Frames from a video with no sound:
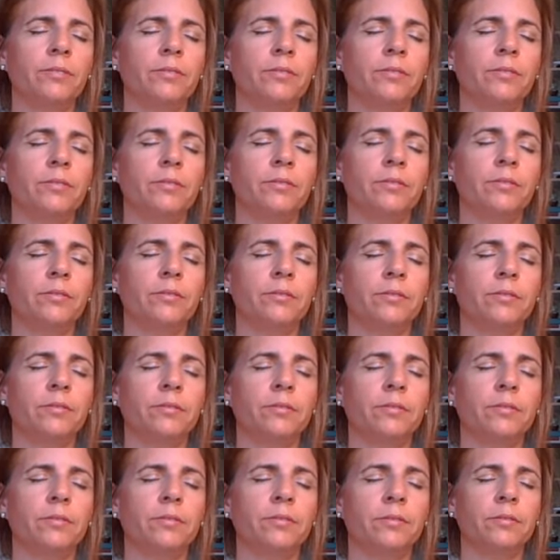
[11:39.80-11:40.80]

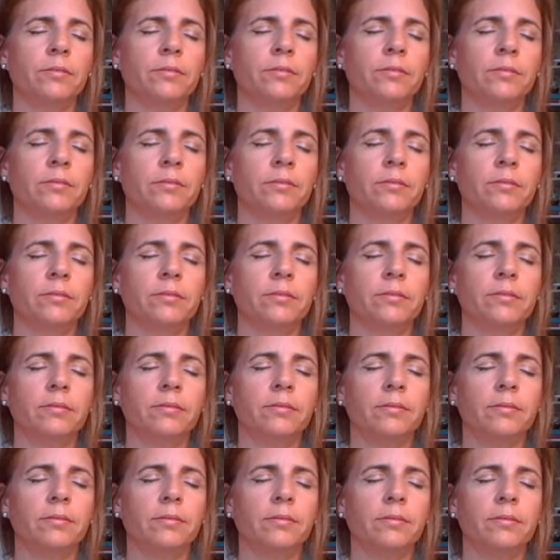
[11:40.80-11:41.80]

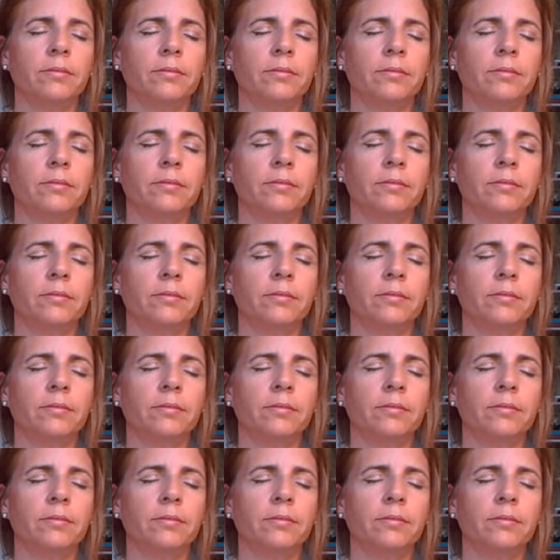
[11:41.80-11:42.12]
[no speech]